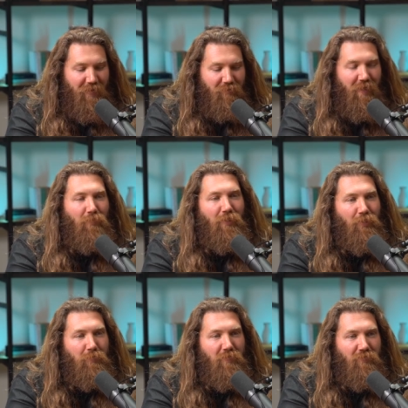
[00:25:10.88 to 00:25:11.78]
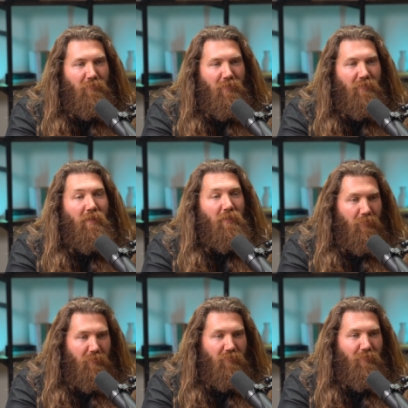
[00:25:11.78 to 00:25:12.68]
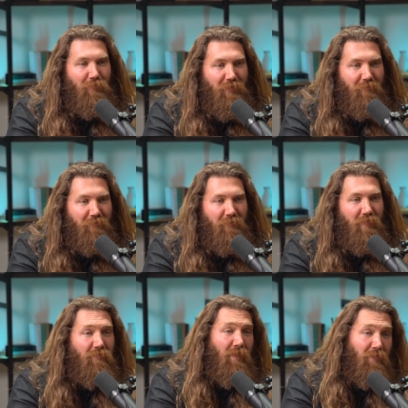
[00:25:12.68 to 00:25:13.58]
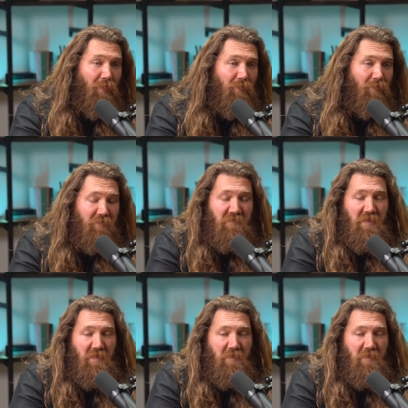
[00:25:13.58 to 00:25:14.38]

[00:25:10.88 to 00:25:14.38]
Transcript: if I want to open somewhere, I'll open somewhere, mm-hmm. and if I don't, I